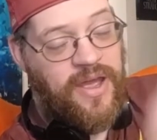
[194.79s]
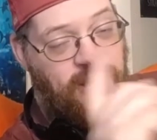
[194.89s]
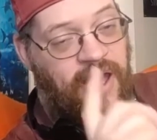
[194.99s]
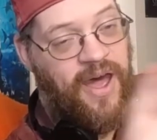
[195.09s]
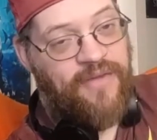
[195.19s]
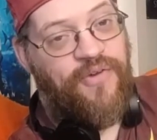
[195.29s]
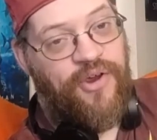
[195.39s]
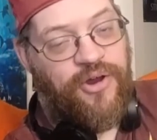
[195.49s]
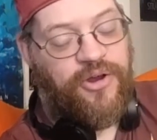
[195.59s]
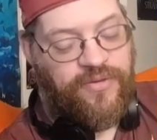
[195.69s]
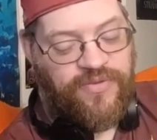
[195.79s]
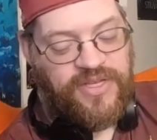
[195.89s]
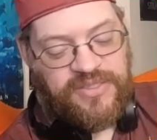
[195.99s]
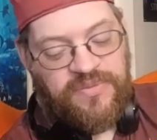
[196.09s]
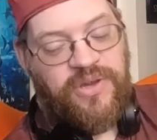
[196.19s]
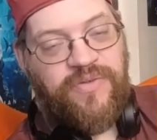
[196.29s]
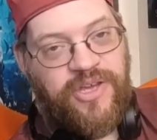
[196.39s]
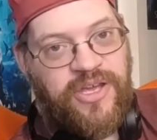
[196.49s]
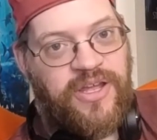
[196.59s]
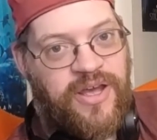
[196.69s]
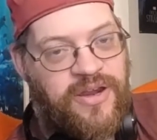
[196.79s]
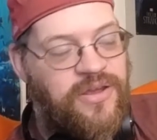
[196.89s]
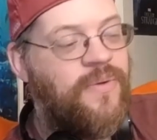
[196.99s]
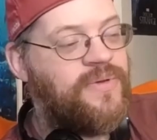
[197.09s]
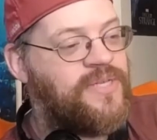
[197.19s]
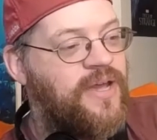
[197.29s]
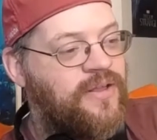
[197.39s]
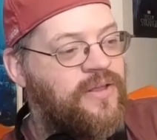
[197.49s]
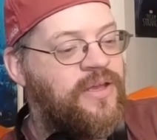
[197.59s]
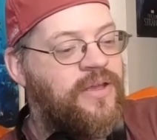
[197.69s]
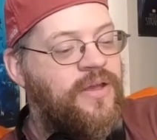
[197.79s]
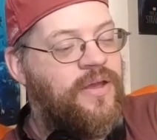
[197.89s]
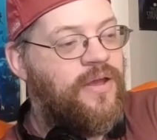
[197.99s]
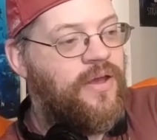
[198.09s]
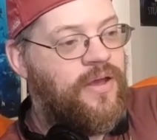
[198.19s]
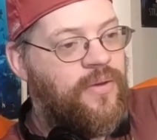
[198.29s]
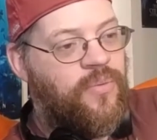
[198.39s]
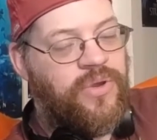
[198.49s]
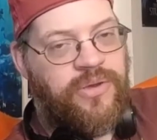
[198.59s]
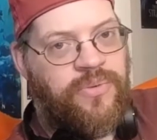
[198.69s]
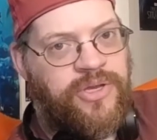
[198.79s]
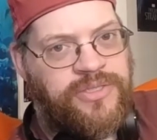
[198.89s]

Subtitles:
I've heard of this movie and I knew exactly what it was.